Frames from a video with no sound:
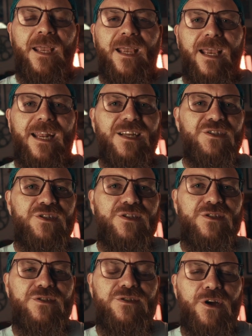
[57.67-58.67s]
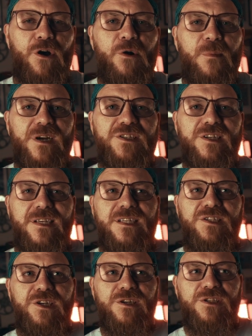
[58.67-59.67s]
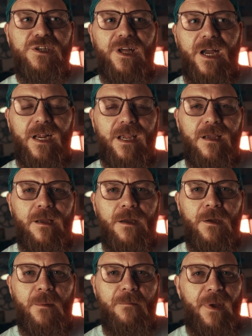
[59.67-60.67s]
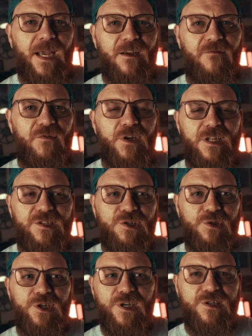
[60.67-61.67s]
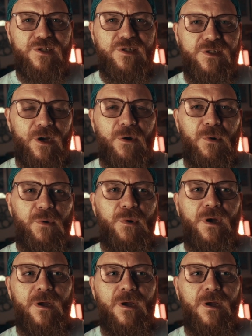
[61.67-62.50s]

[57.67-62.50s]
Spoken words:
it is so much easier to like make footage look so